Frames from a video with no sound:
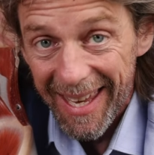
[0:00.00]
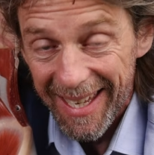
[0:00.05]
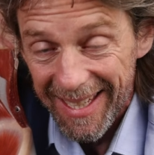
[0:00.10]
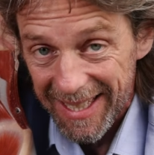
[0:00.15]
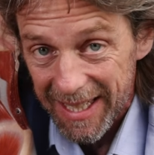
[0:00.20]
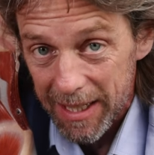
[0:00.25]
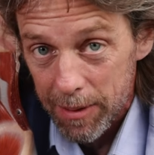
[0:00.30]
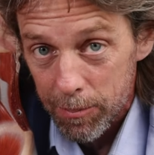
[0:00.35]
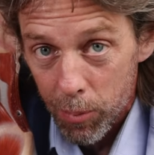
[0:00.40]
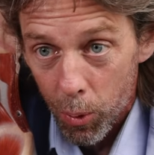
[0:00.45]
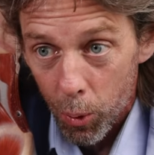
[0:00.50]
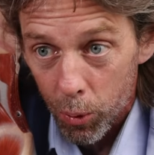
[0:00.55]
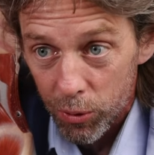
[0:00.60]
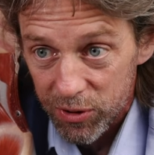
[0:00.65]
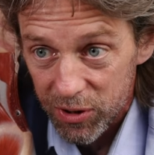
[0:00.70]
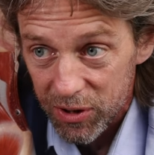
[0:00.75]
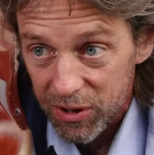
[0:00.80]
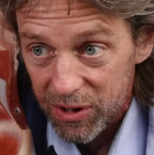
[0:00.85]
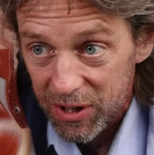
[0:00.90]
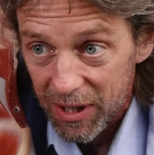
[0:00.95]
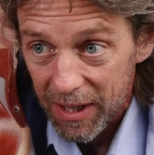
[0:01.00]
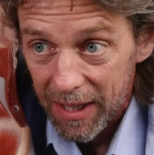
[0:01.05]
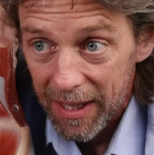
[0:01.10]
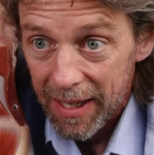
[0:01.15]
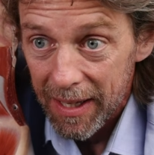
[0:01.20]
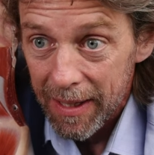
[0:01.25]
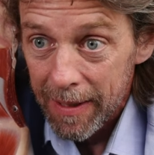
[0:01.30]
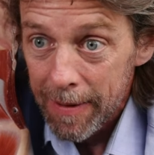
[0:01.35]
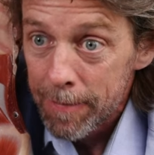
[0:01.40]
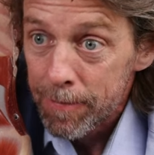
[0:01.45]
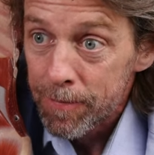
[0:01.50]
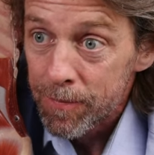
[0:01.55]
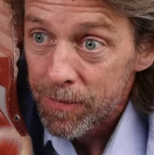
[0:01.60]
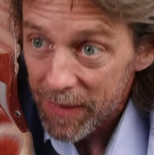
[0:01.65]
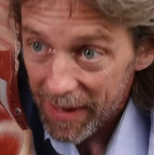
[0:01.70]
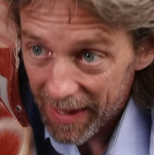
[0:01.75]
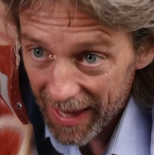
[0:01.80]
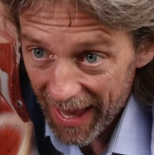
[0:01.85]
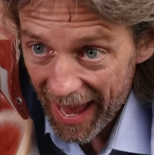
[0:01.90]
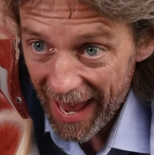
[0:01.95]
is an important
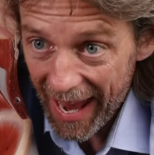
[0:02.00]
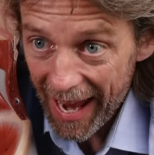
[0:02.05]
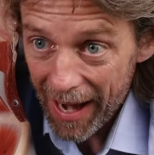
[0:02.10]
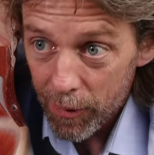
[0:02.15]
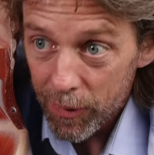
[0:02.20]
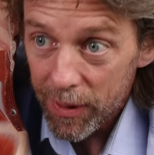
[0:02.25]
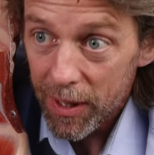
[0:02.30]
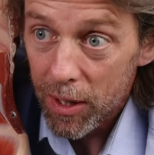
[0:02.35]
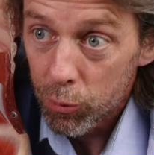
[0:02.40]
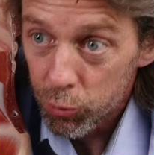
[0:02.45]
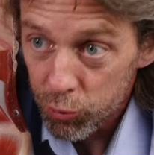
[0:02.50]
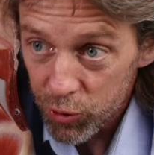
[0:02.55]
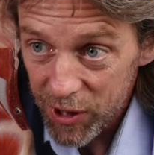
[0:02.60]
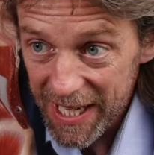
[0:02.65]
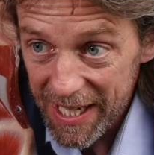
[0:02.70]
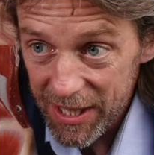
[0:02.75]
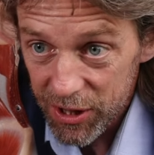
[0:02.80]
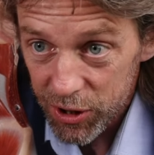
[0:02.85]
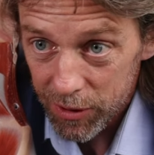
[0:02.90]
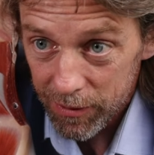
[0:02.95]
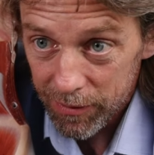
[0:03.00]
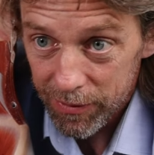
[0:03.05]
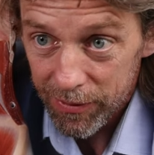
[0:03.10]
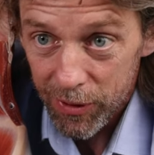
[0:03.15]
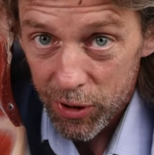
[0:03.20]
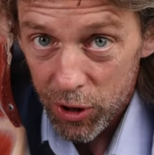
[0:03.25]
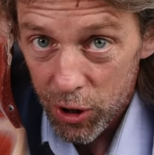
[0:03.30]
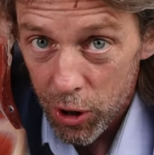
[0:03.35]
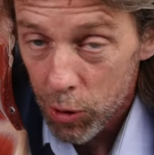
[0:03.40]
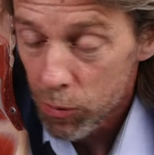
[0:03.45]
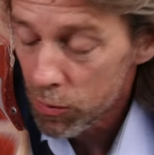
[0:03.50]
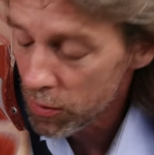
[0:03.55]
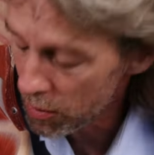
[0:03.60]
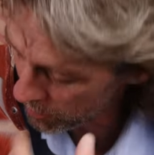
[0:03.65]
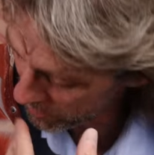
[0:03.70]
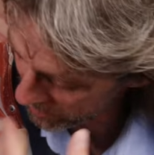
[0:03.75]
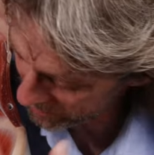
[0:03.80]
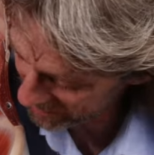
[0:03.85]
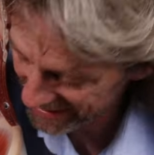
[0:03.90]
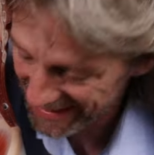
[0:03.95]
area, region for you.
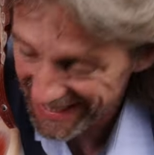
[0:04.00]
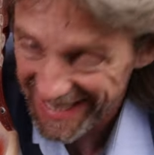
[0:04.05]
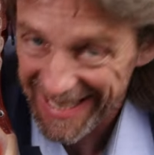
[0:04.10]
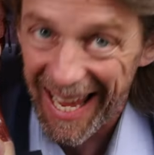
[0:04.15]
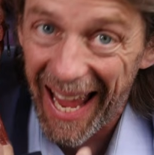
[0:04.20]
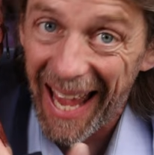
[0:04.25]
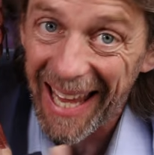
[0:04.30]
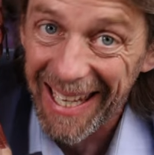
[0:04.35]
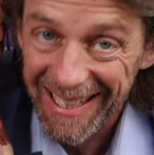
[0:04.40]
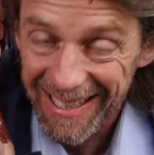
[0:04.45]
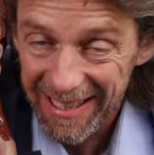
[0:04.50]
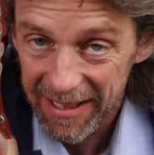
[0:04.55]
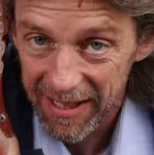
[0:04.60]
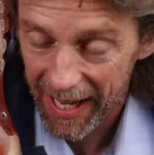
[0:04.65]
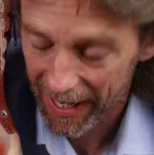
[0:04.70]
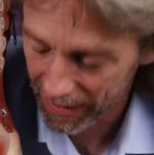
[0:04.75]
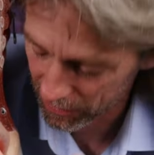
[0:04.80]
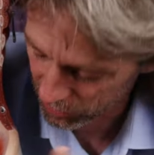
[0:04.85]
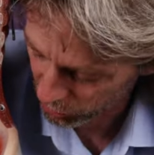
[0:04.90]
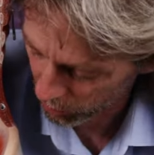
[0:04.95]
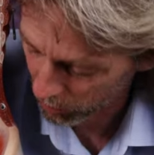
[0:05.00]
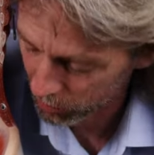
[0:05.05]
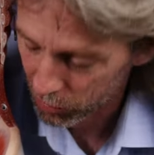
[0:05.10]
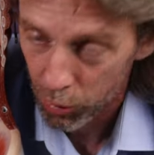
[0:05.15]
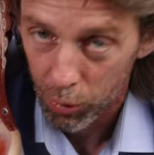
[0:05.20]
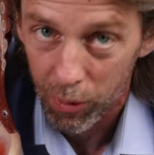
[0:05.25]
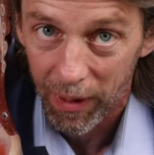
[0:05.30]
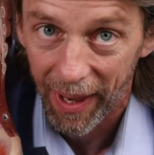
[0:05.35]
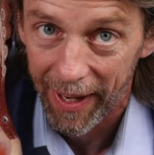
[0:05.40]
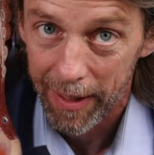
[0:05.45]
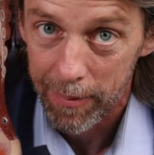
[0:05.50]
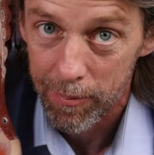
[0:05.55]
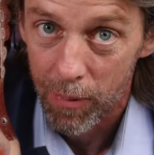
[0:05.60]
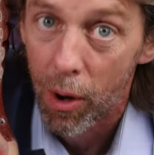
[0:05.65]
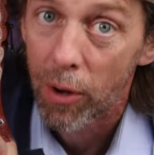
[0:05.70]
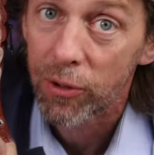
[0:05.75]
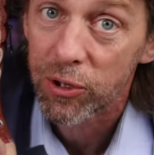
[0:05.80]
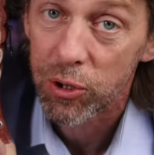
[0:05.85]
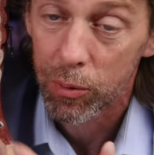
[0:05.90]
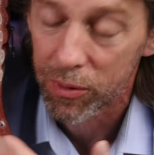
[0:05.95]
You understand the anatomical
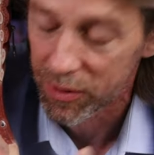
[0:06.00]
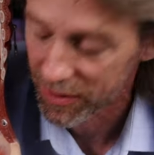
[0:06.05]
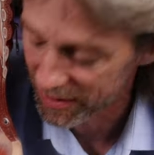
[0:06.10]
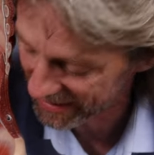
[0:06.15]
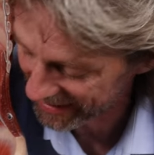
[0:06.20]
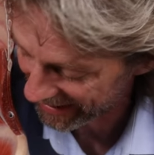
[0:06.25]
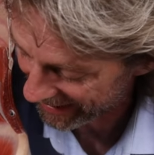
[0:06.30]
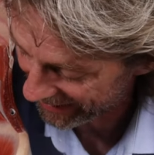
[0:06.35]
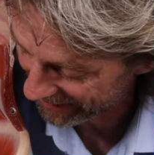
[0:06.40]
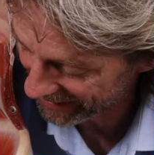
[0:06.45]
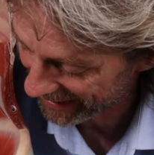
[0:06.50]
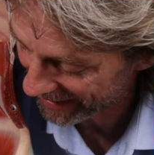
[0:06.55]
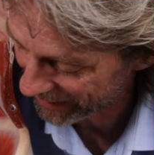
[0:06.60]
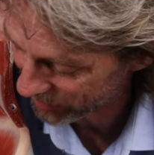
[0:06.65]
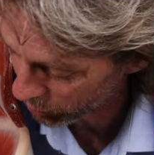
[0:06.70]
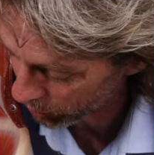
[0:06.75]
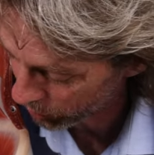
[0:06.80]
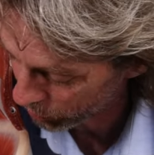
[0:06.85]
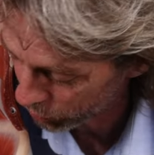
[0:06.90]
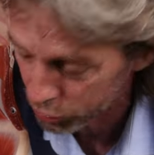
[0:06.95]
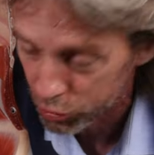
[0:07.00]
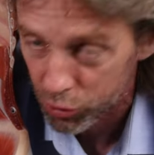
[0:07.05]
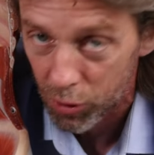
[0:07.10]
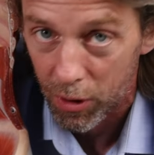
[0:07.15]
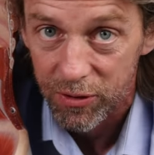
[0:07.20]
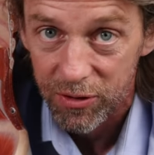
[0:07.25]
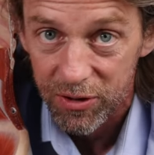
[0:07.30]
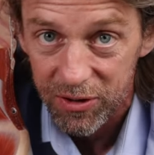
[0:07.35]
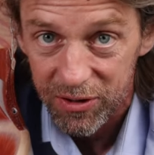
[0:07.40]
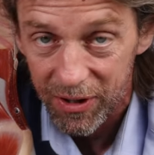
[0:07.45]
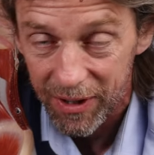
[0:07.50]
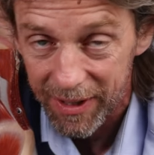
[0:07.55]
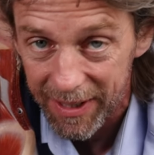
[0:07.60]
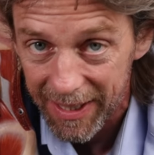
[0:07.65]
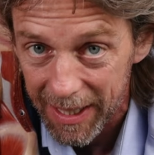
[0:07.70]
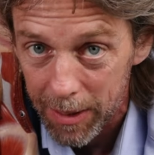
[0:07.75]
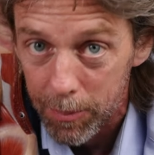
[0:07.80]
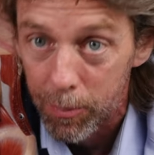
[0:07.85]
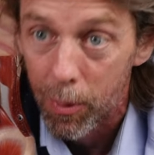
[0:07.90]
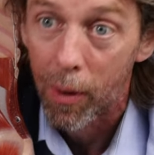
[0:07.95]
landmarks, you understand the anatomical structures that are
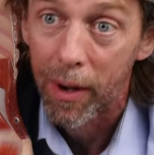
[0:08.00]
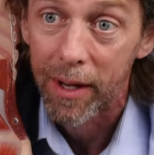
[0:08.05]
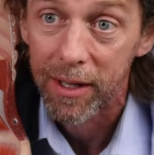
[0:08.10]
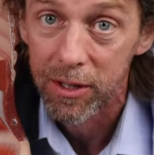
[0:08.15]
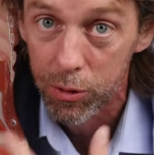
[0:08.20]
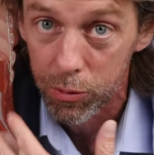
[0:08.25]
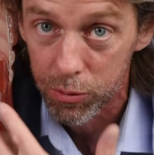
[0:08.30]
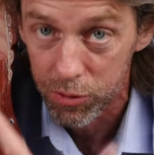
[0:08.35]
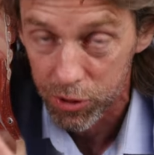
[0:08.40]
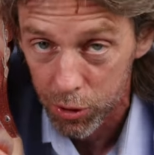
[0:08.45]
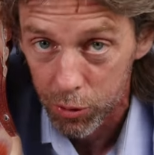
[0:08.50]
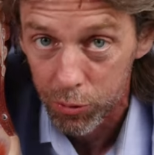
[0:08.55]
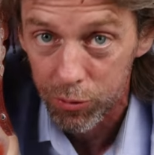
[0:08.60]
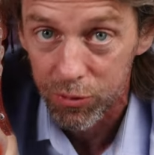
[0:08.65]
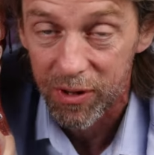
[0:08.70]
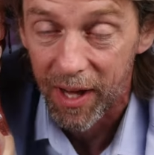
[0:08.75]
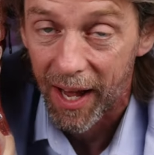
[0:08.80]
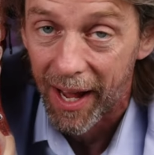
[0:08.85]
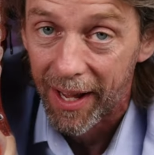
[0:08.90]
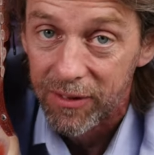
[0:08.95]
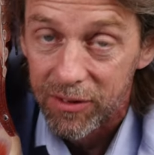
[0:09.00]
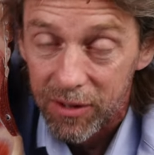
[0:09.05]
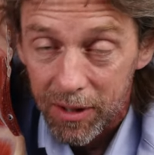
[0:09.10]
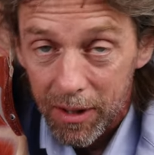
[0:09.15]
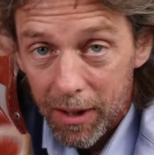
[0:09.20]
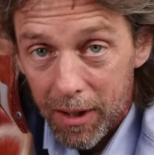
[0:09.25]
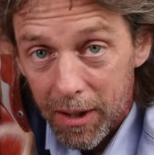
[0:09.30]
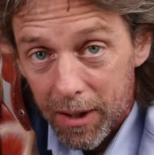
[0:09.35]
nearby and you use that